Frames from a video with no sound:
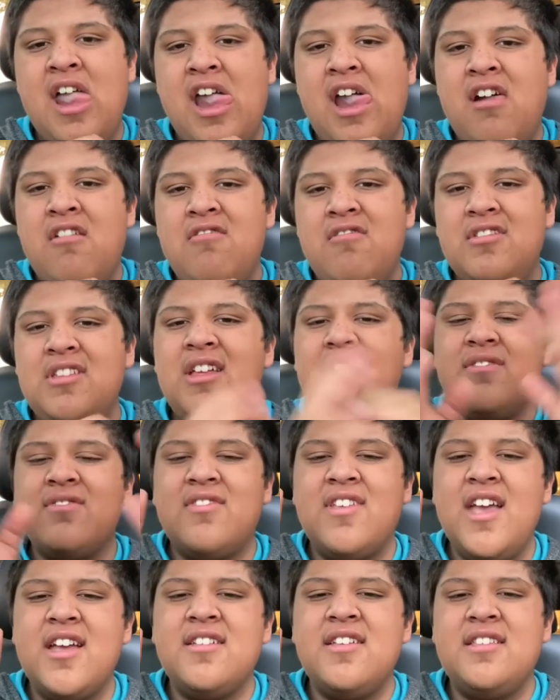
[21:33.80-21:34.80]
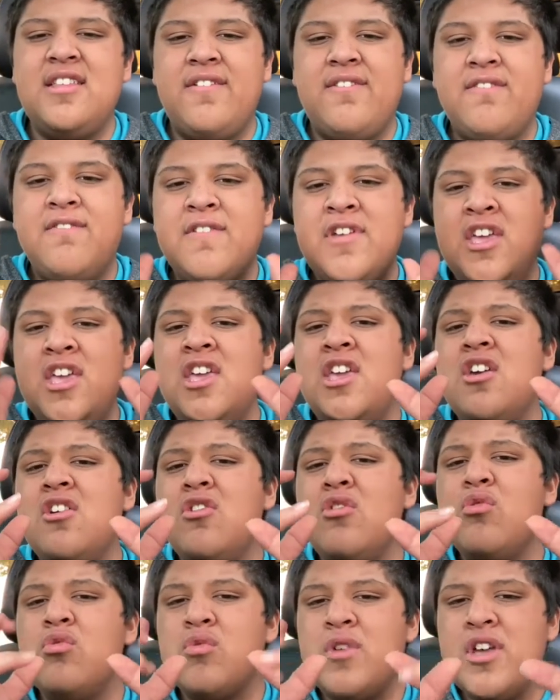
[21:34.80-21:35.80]
Well, not technically the
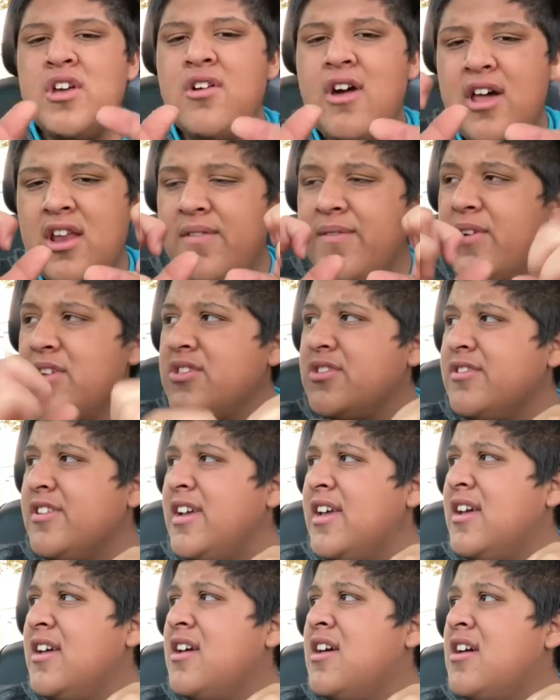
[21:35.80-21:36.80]
real anniversary,